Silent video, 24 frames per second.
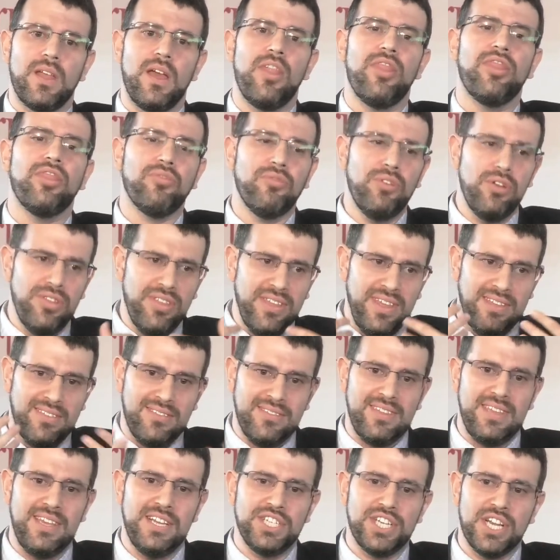through the
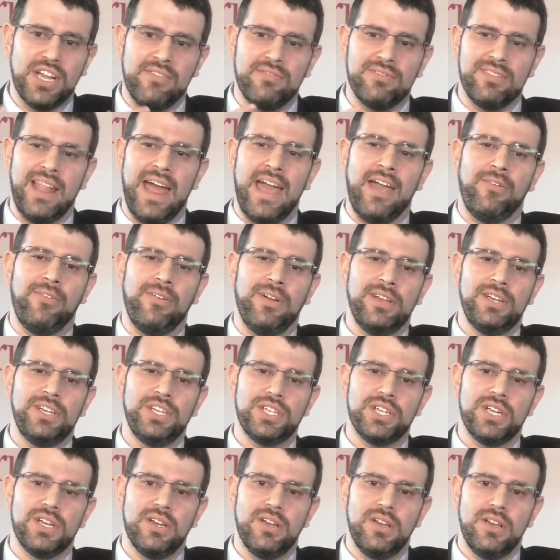teaching of
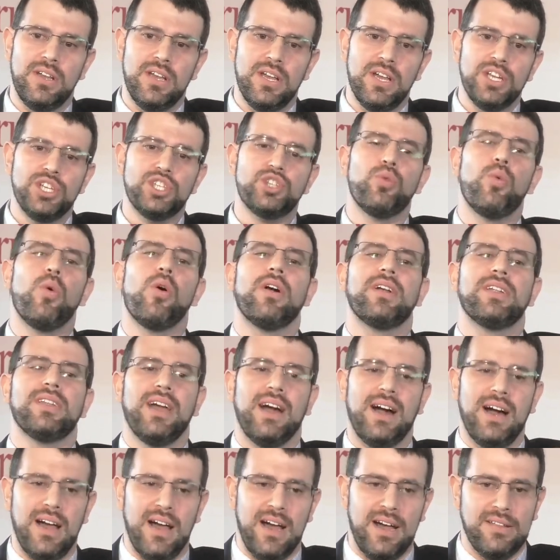language toward
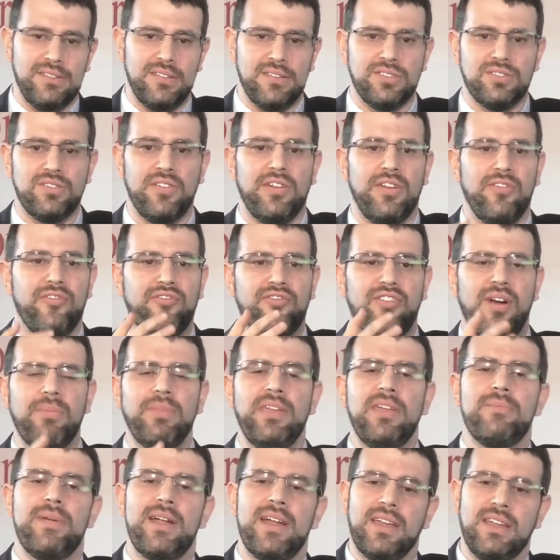from the
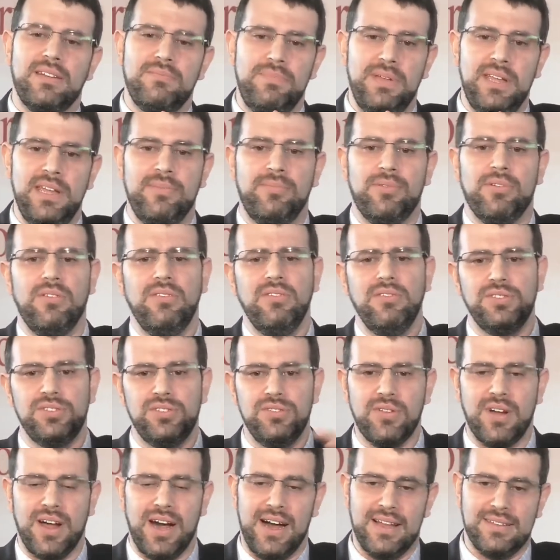American people to
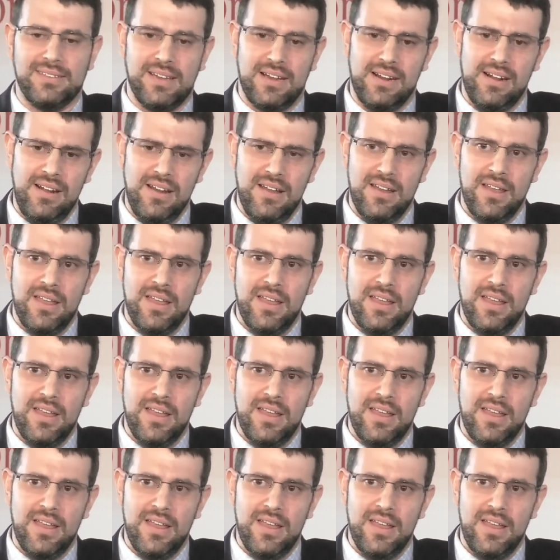Qatar,